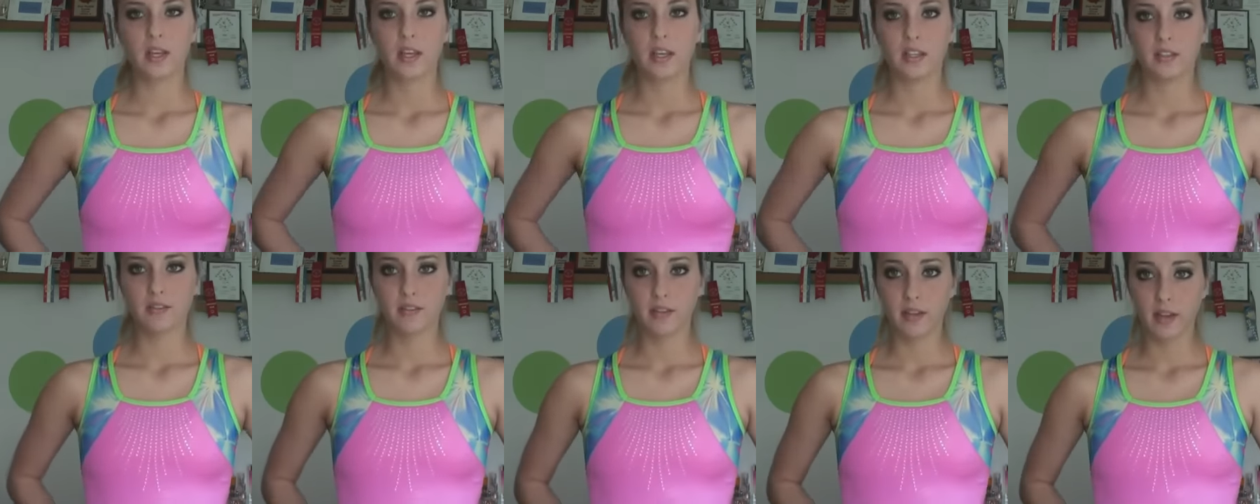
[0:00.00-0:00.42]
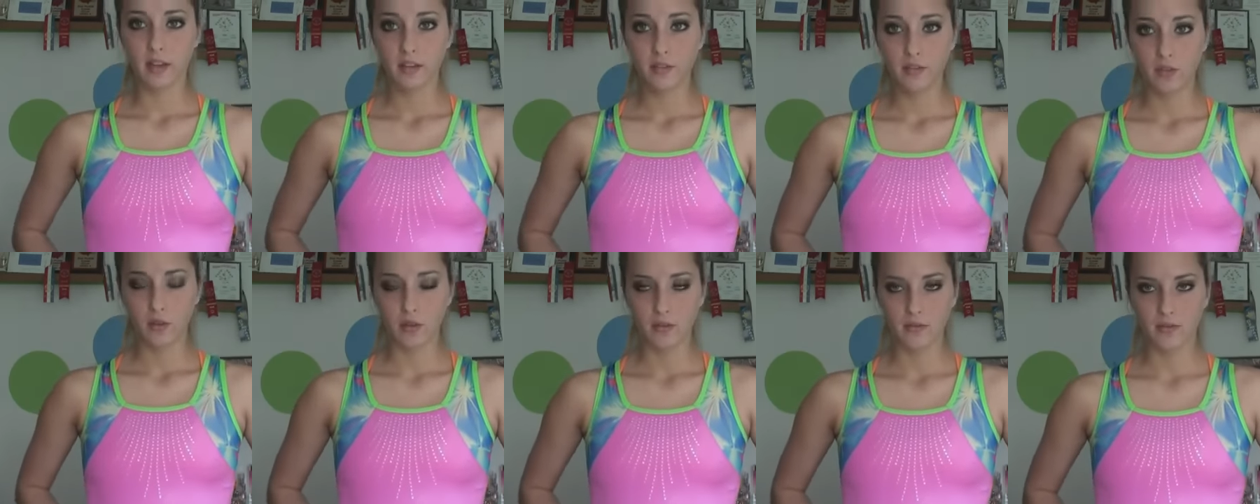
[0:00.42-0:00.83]
It's
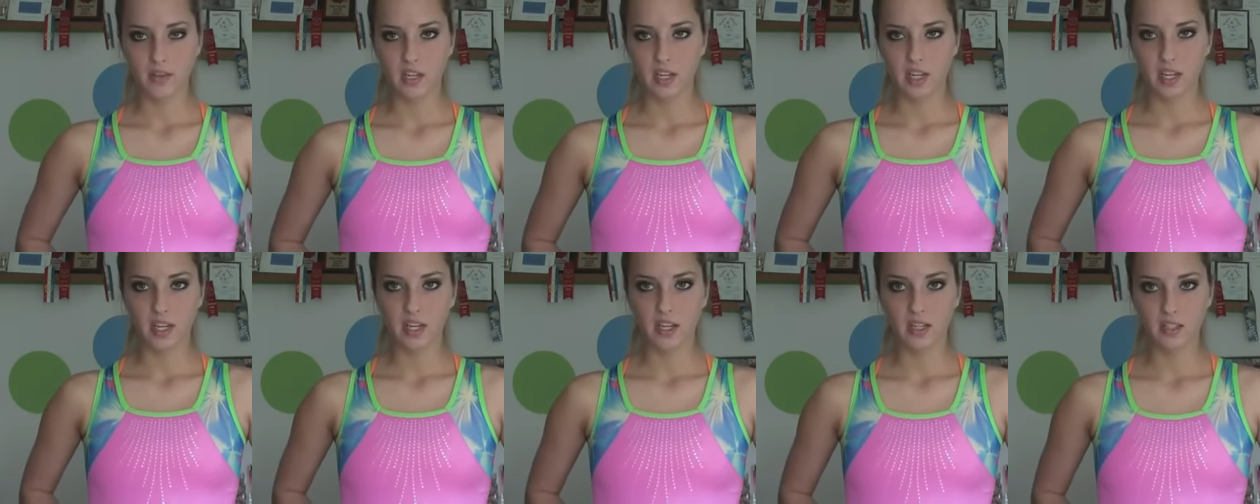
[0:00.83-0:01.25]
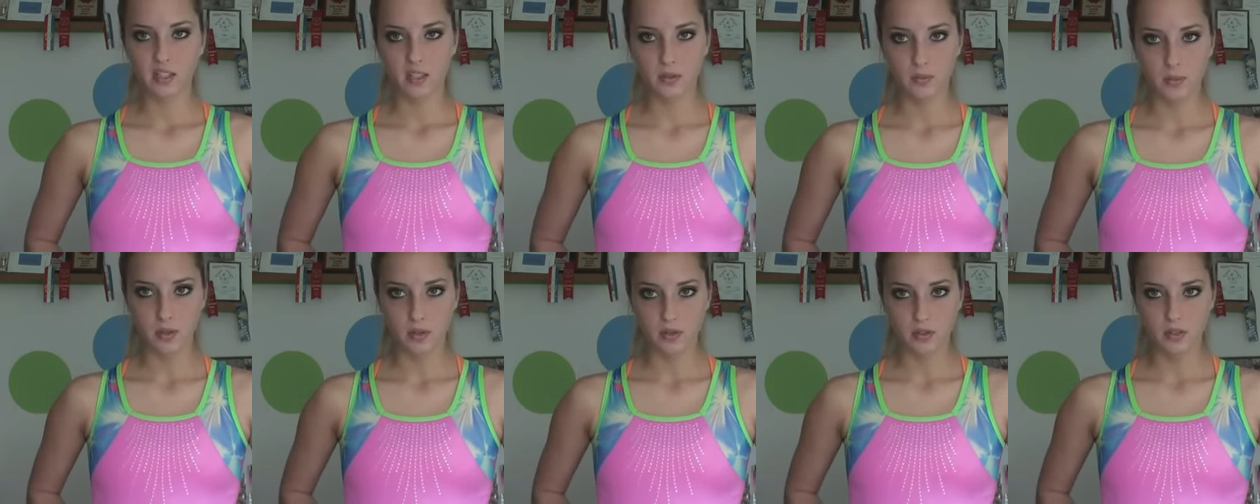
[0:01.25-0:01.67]
very form-fitting,
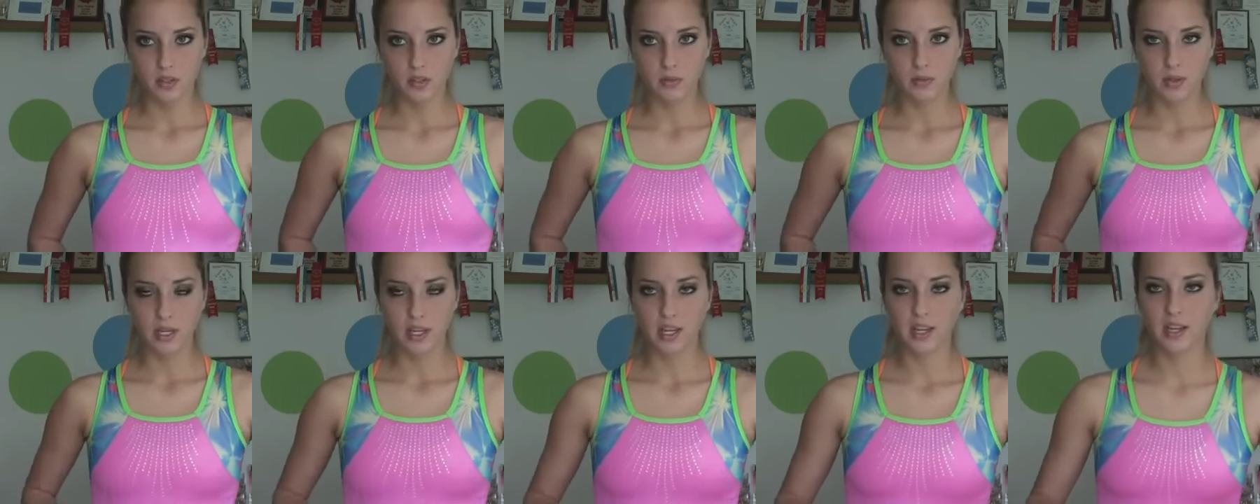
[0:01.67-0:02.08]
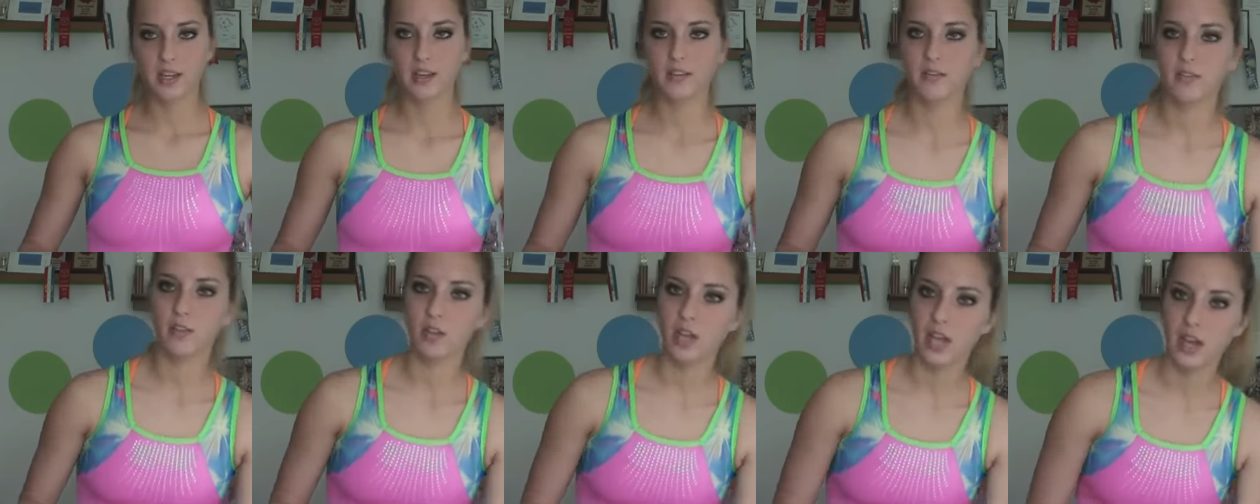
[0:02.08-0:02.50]
it's supposed to be.
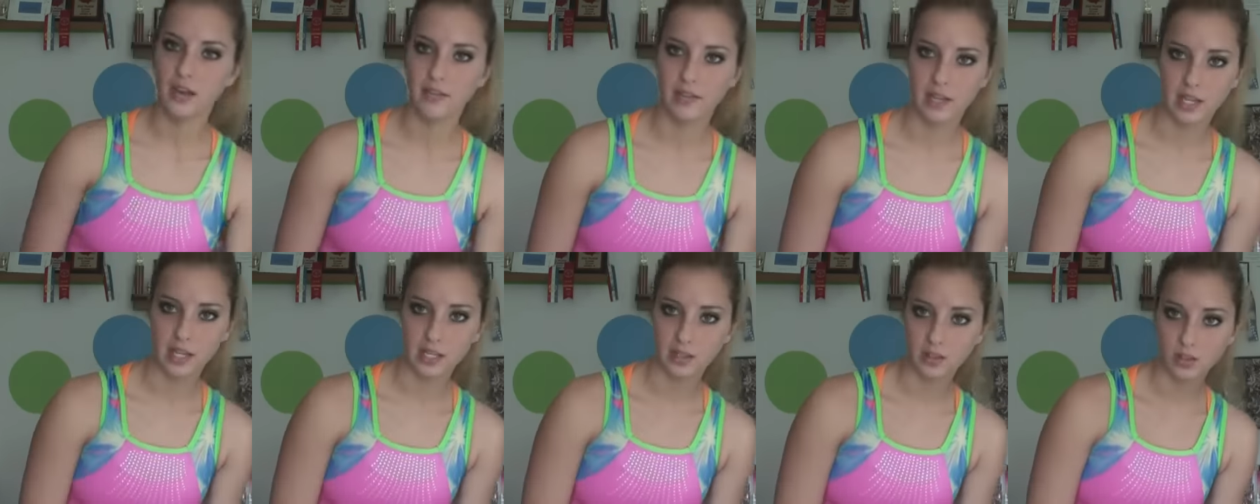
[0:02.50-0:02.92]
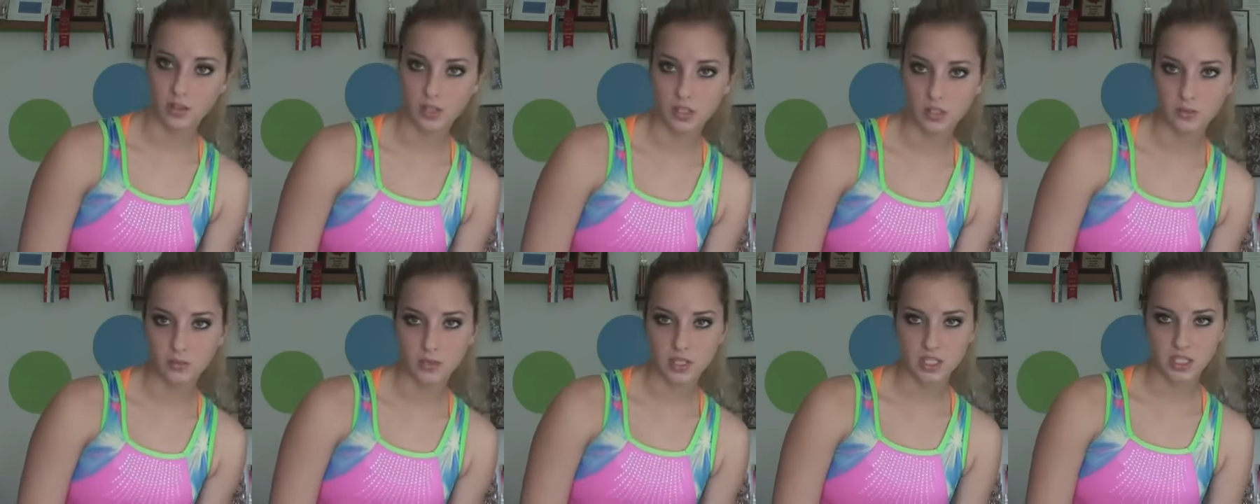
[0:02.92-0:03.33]
If you have a
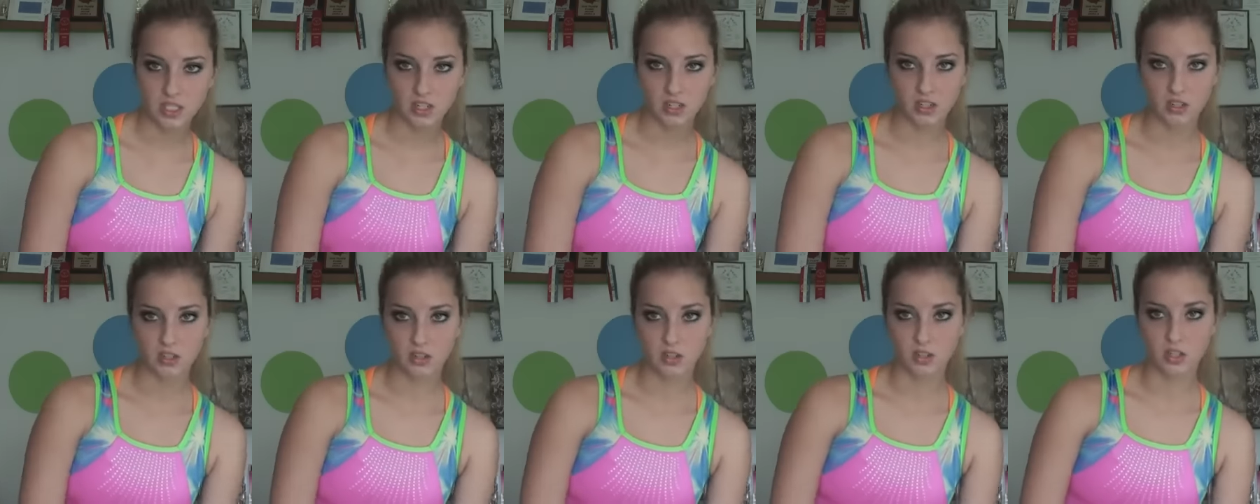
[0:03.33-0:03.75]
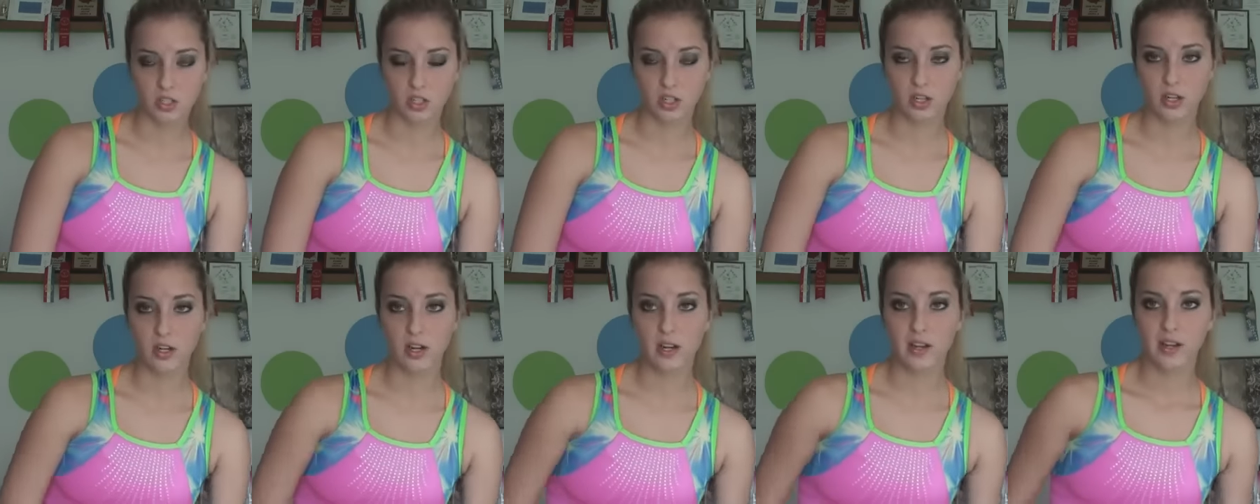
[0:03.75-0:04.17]
loose material
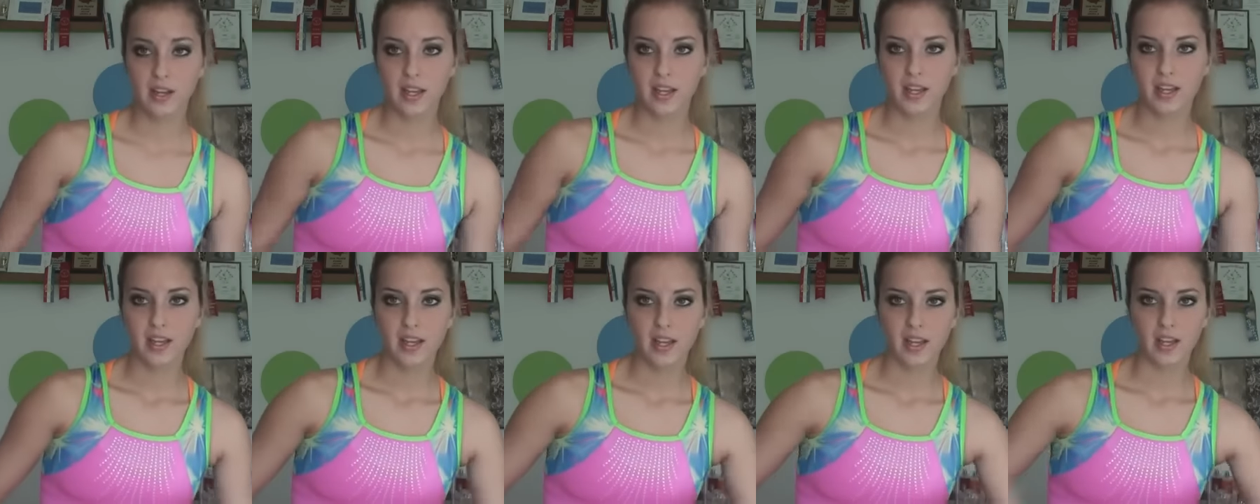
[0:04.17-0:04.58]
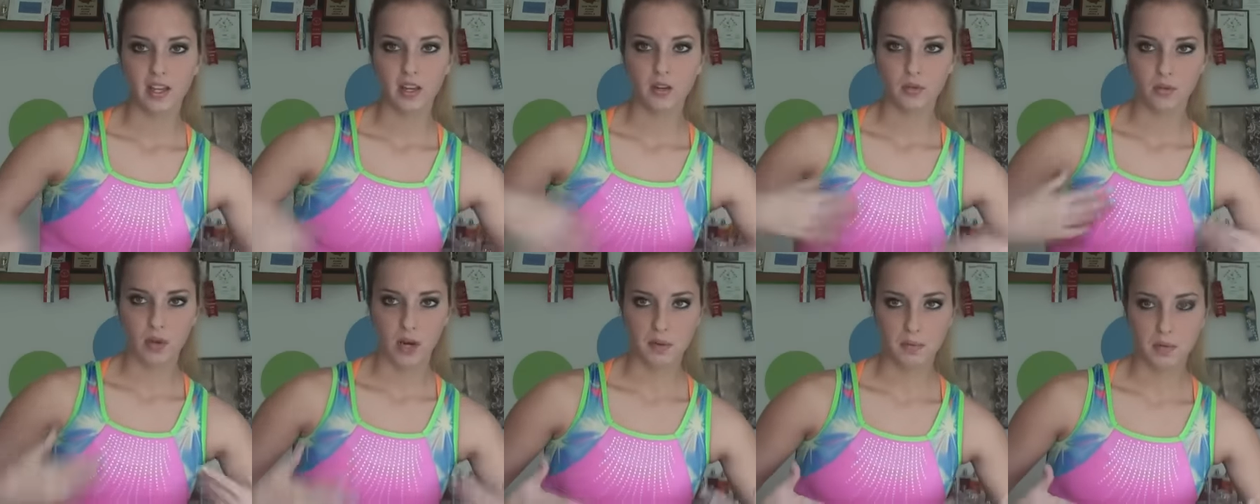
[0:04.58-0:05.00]
shirt, it
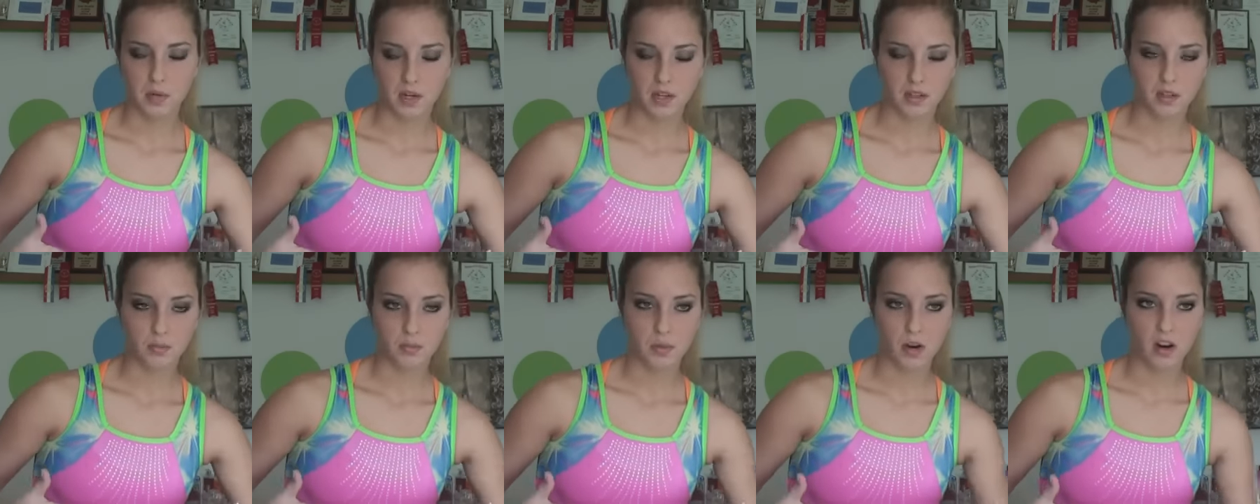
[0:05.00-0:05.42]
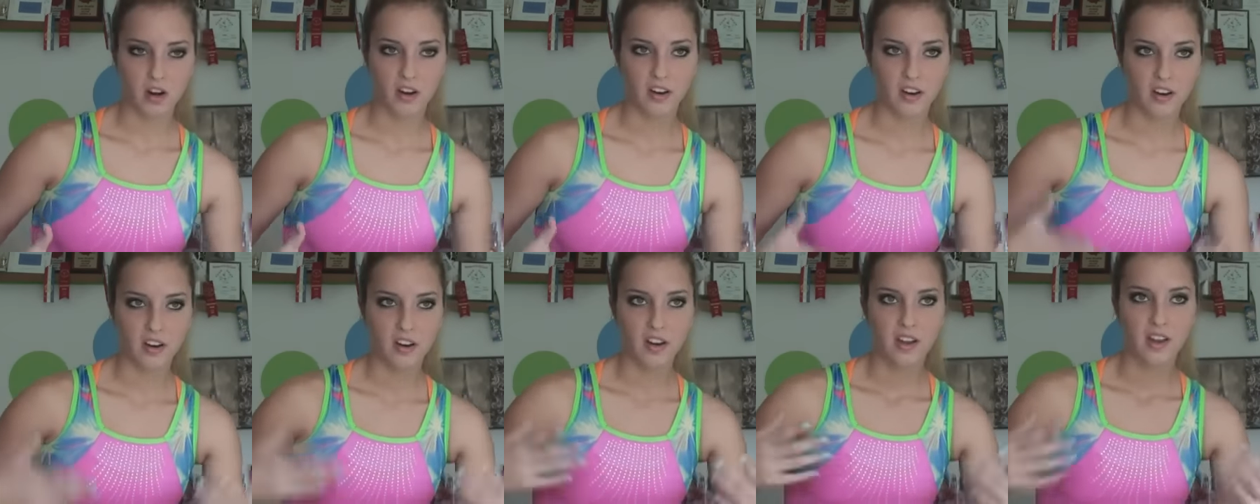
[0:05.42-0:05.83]
can wrap around the
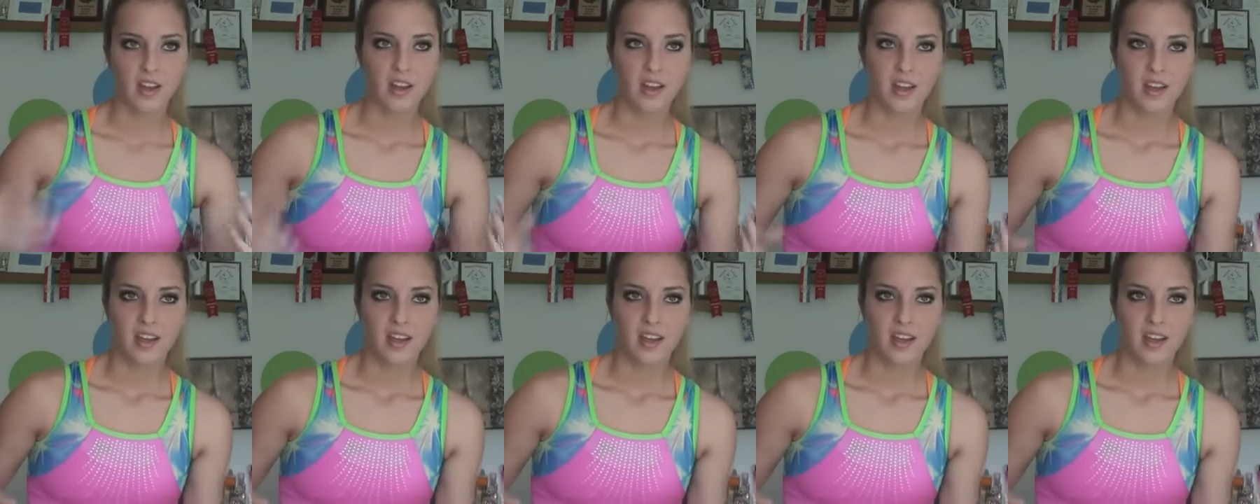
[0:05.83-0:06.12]
bar